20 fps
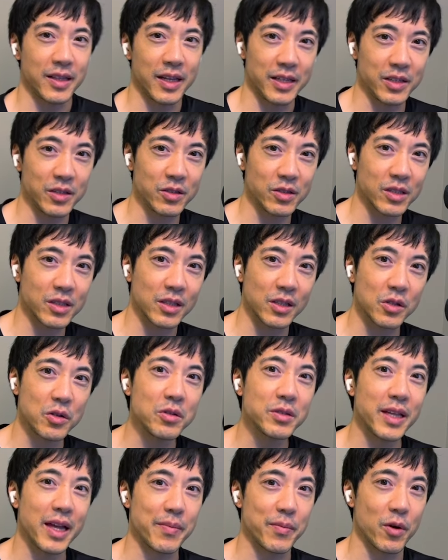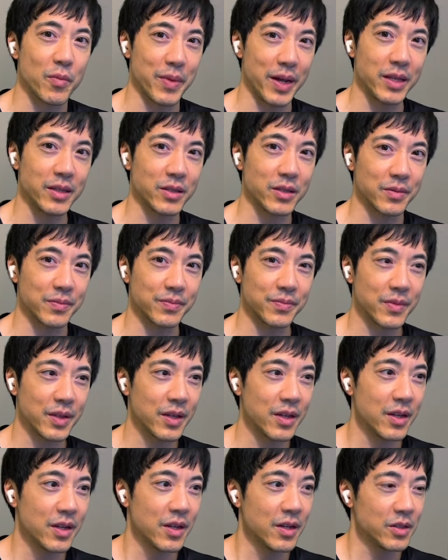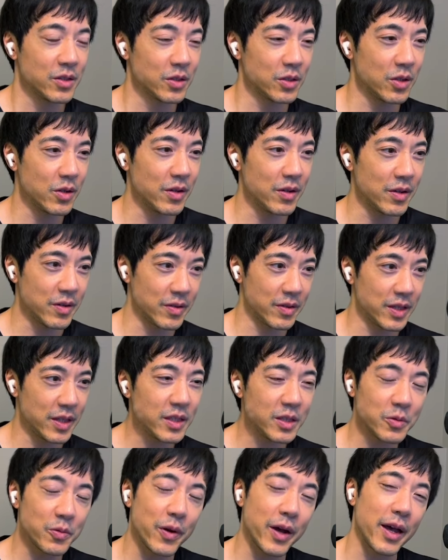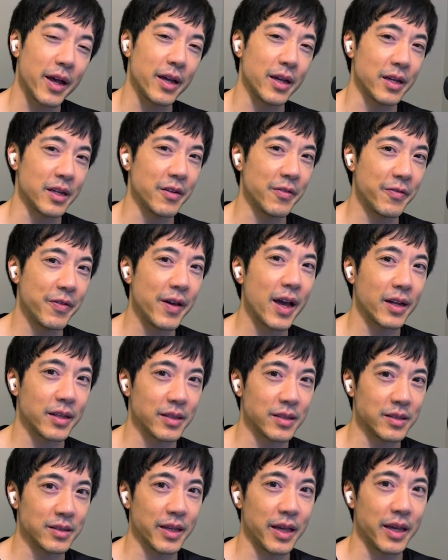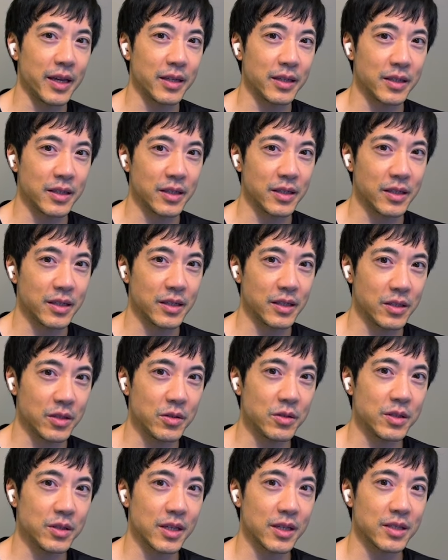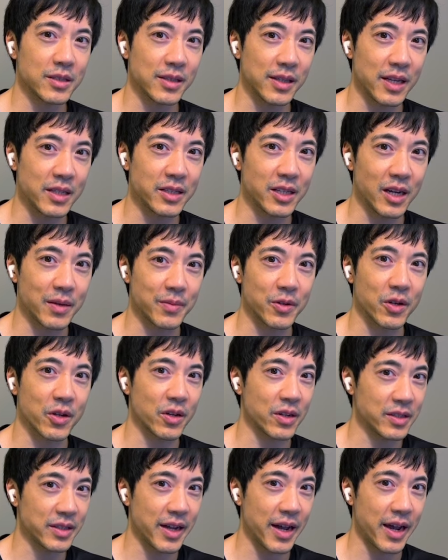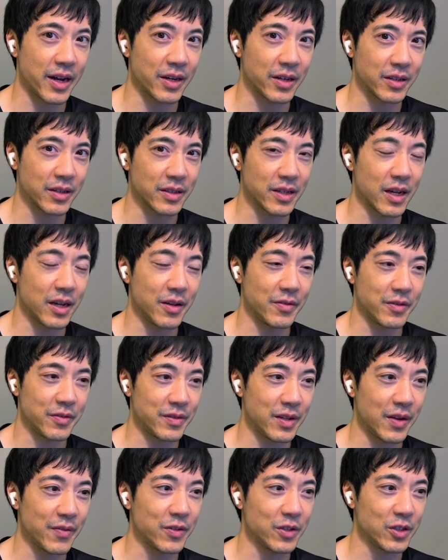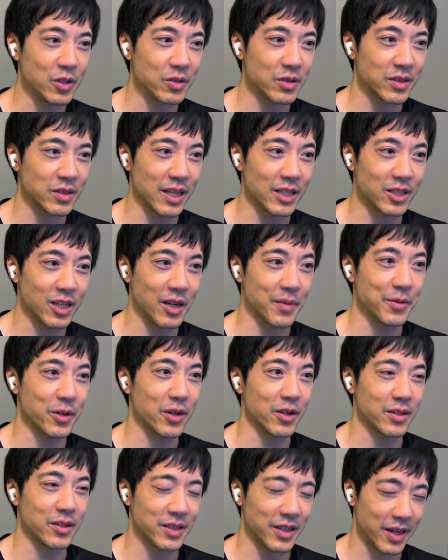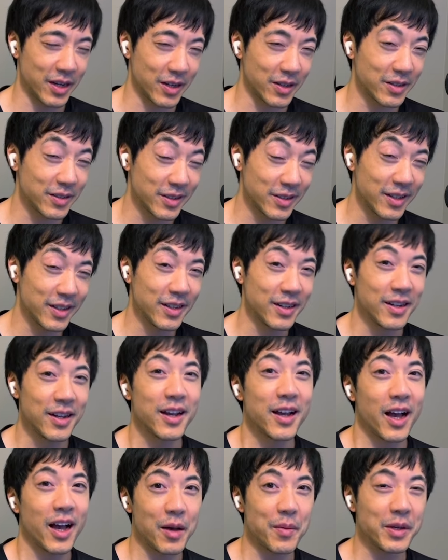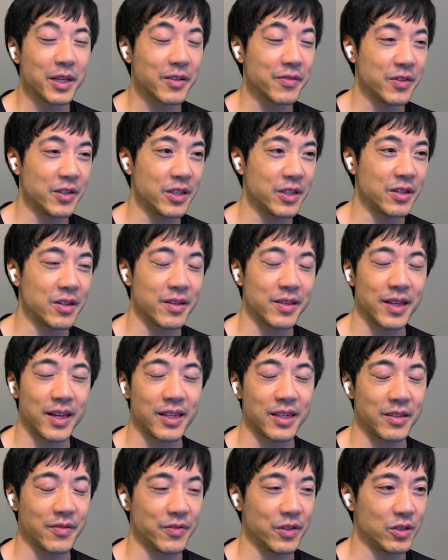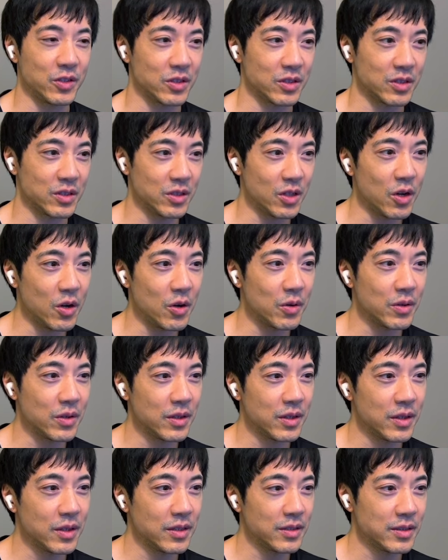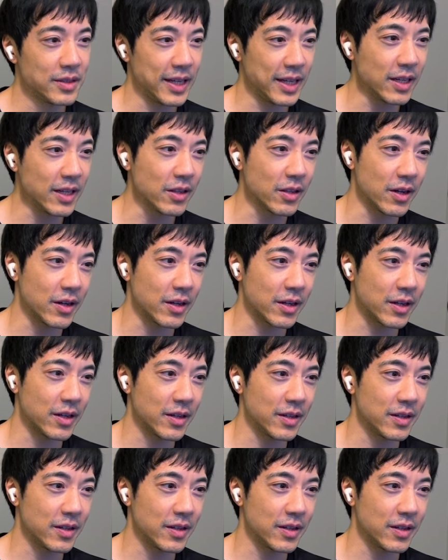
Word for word: then you just lose that momentum. So this way, in effect, is like using a sledgehammer on a tire. Now, I've never used a sledgehammer on a tire. I'll make a video on that in the future. So take a look.